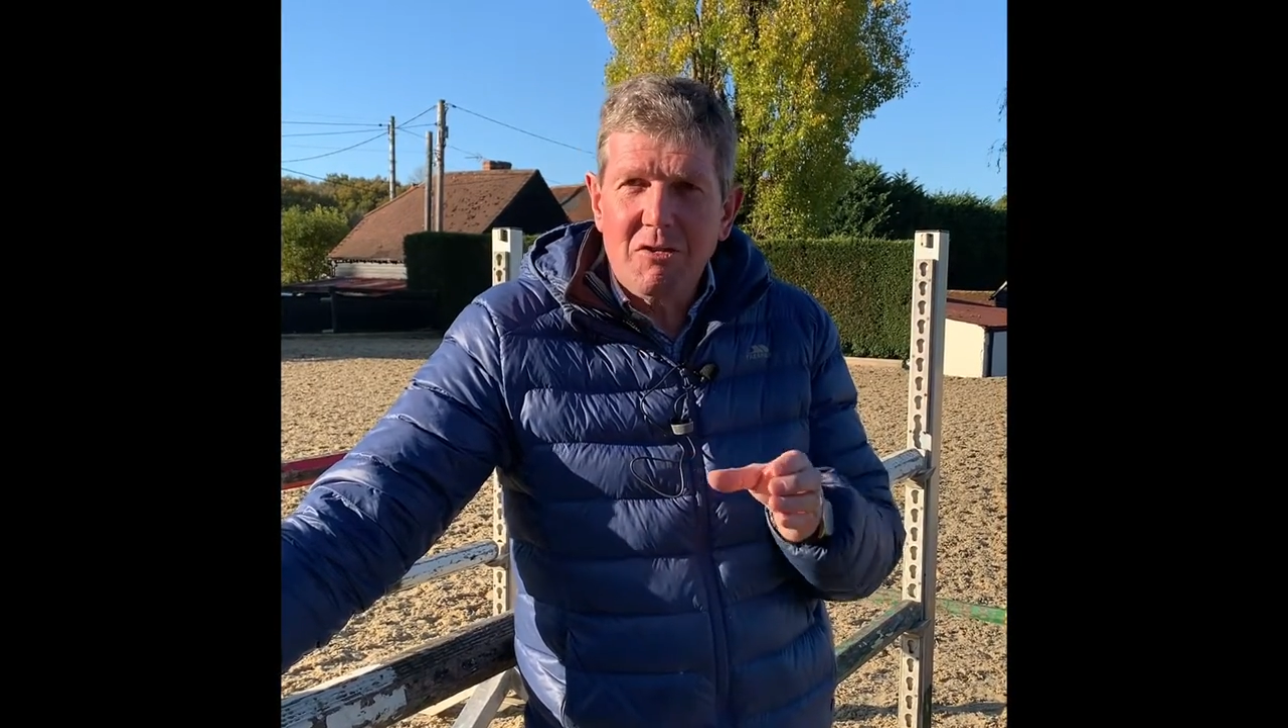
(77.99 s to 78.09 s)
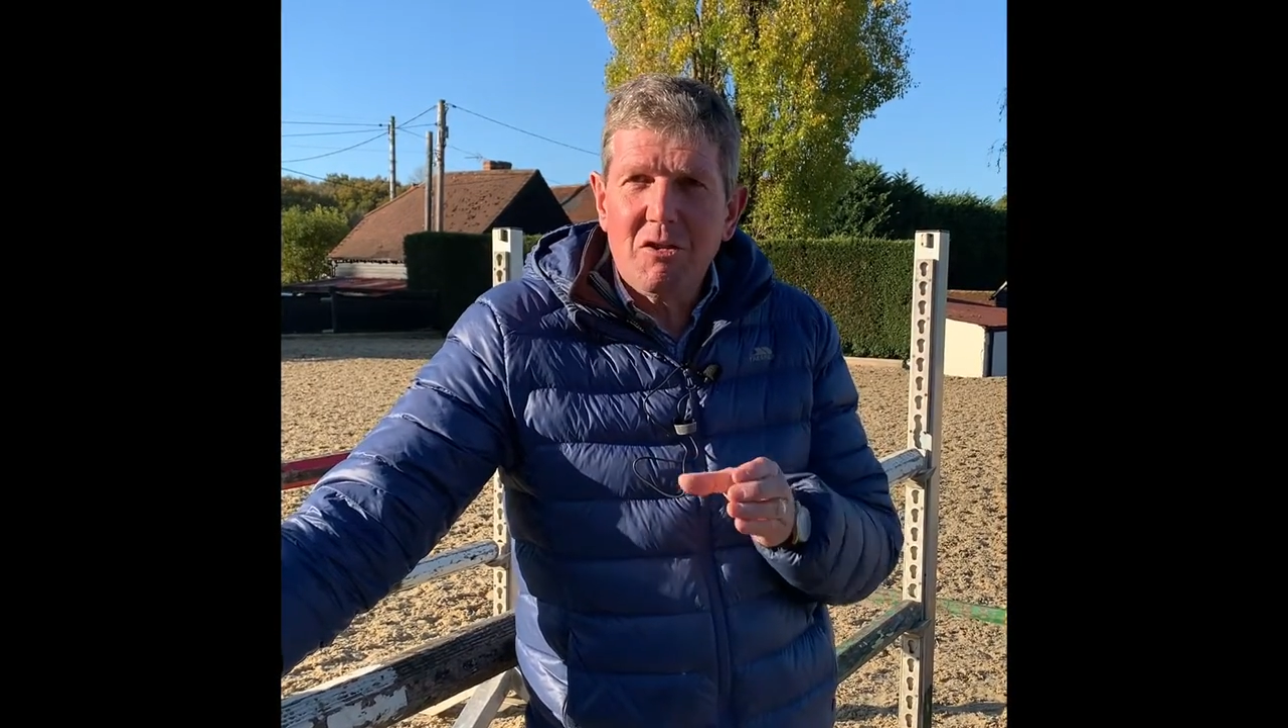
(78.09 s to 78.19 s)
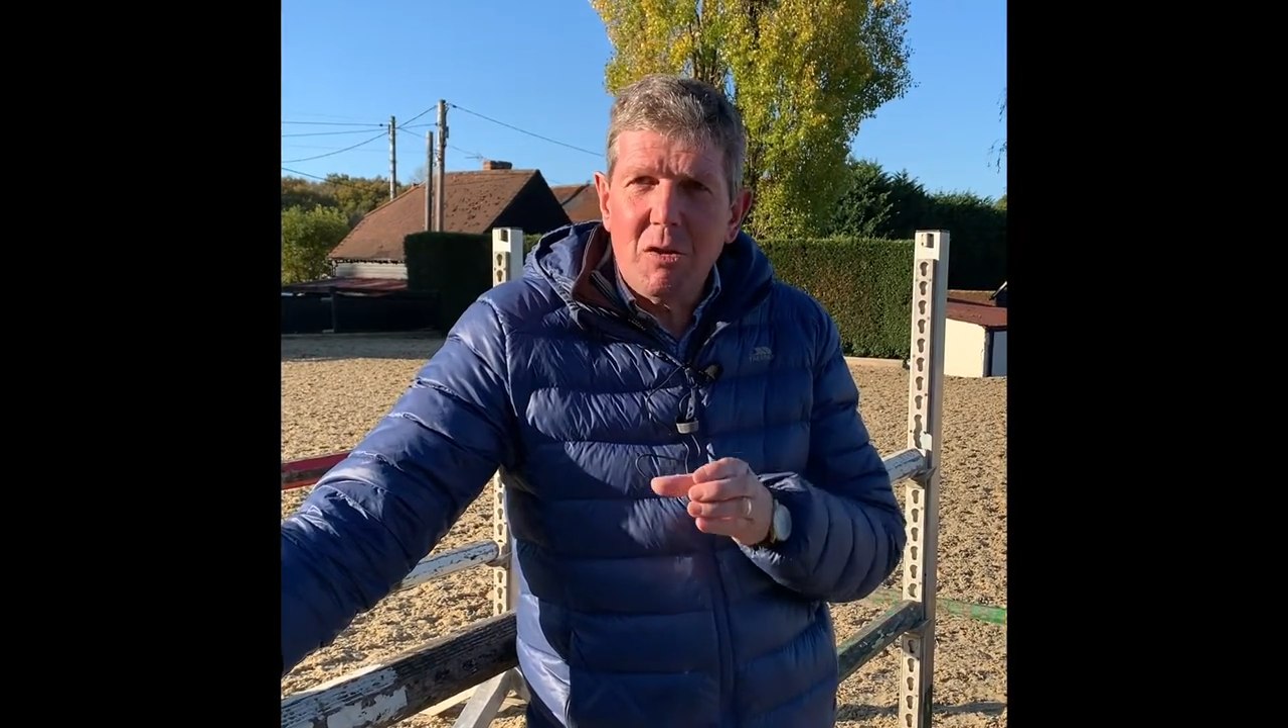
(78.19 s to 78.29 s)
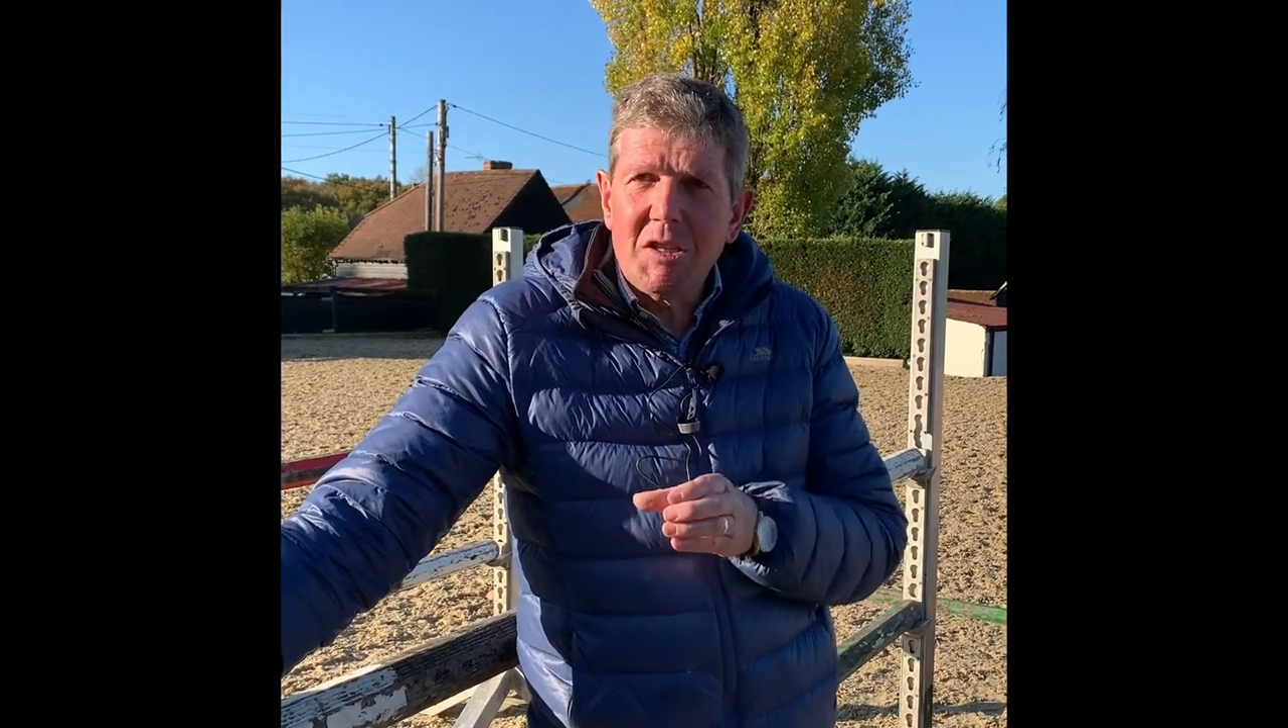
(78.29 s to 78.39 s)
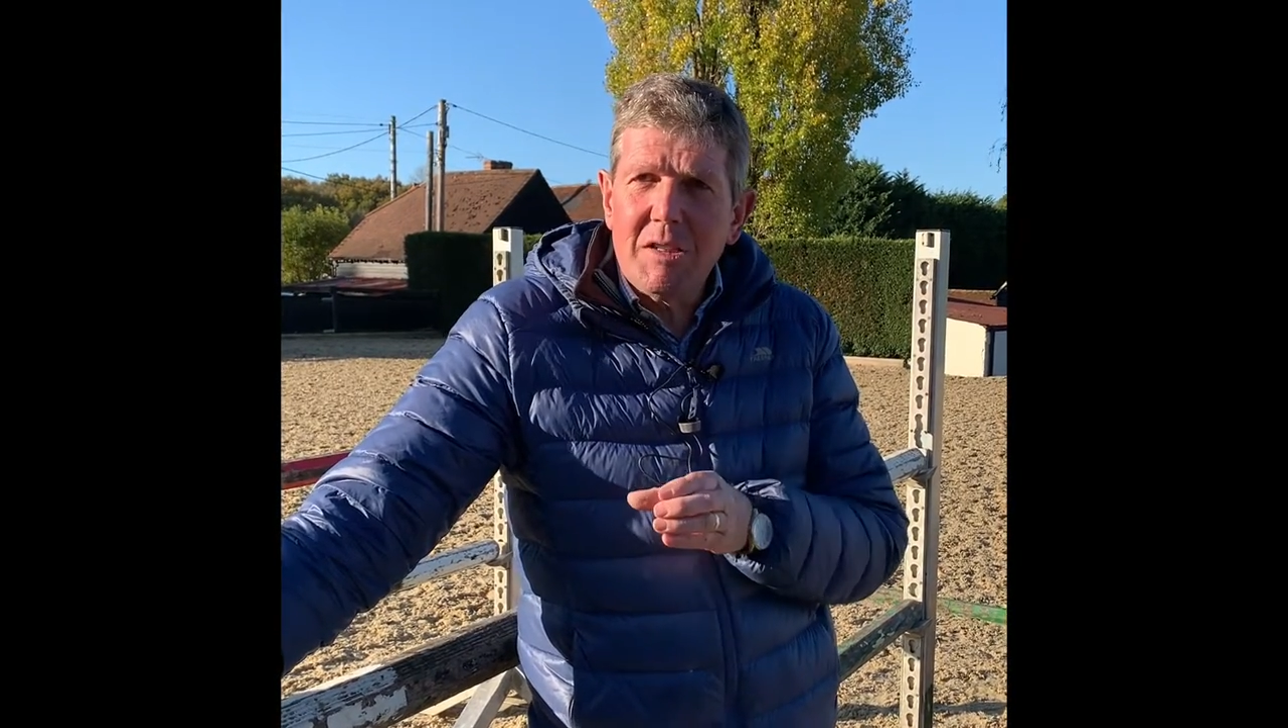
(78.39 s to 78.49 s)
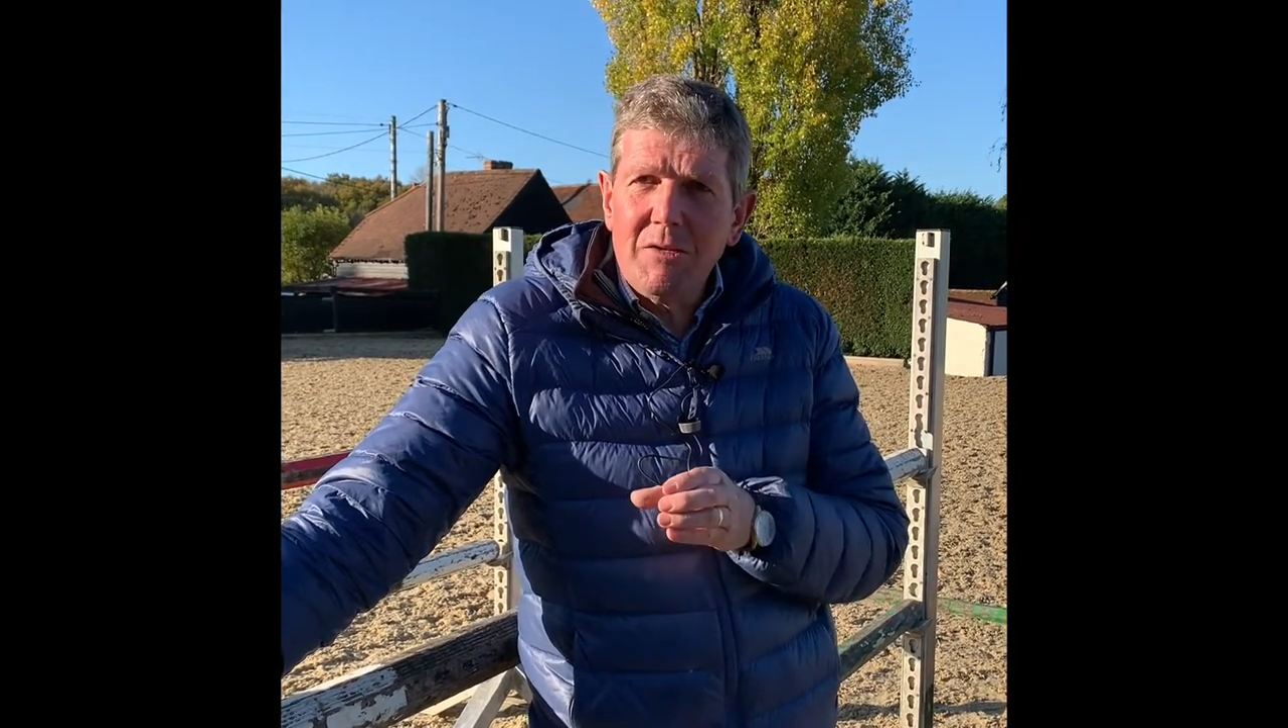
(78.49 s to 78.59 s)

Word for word: a question if